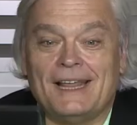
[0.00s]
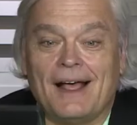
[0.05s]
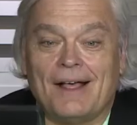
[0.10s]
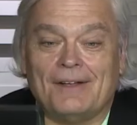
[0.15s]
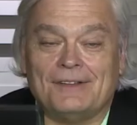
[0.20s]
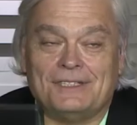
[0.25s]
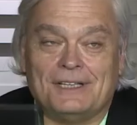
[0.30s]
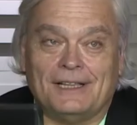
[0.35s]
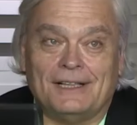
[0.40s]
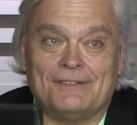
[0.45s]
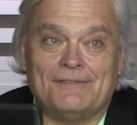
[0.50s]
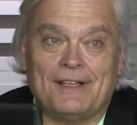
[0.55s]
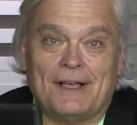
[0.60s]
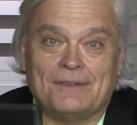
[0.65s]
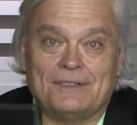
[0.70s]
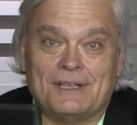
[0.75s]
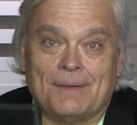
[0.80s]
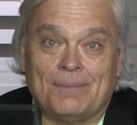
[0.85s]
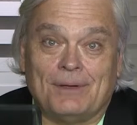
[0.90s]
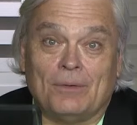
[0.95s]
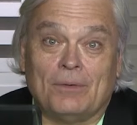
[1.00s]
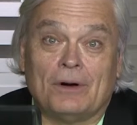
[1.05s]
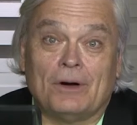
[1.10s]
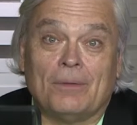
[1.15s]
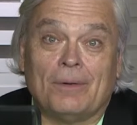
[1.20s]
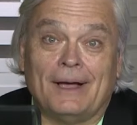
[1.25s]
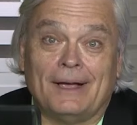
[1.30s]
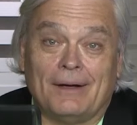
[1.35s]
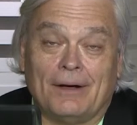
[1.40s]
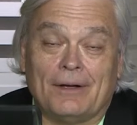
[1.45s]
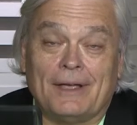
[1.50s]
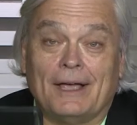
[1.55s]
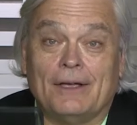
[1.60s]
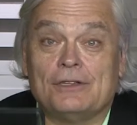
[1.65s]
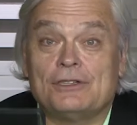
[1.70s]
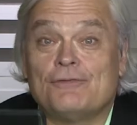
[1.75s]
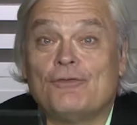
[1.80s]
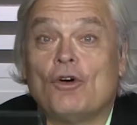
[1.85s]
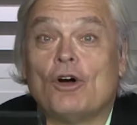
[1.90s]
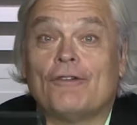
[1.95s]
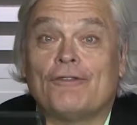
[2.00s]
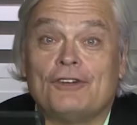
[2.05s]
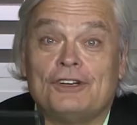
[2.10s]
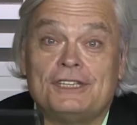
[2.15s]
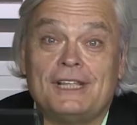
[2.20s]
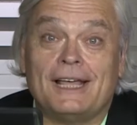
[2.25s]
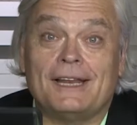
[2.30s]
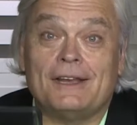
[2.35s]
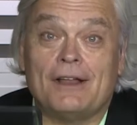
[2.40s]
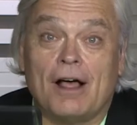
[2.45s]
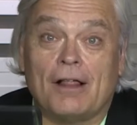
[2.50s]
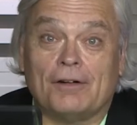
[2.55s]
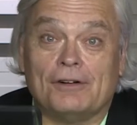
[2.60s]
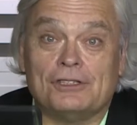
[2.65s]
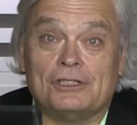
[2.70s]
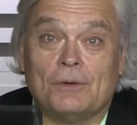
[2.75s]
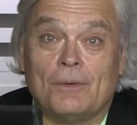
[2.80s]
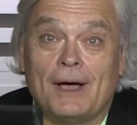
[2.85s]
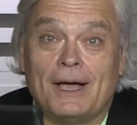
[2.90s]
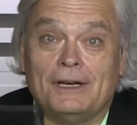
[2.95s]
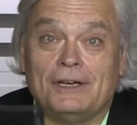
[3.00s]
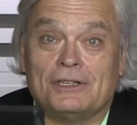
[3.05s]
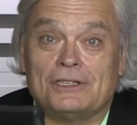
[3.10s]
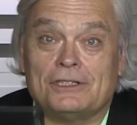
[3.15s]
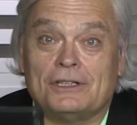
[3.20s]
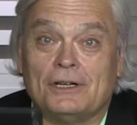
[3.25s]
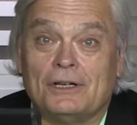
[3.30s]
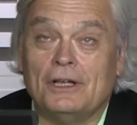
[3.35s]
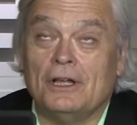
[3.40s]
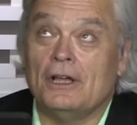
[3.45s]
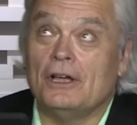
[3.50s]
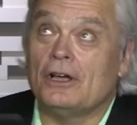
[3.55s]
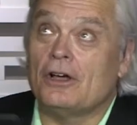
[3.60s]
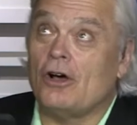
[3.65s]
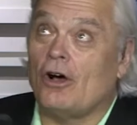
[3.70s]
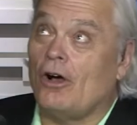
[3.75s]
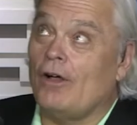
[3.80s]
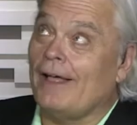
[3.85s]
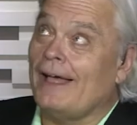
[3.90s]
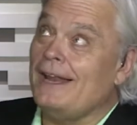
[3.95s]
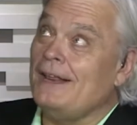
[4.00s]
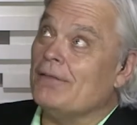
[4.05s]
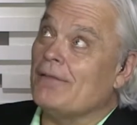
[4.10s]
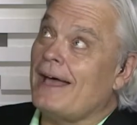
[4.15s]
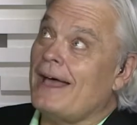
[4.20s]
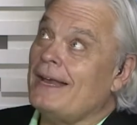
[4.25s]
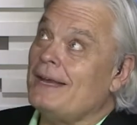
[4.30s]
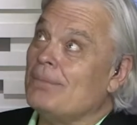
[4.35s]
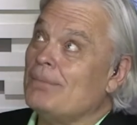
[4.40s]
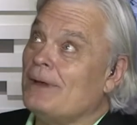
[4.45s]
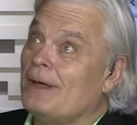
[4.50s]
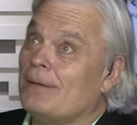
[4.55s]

dollars. You list out something. Where do I? Okay, it's four for ten dollars. Do I just uh, call any random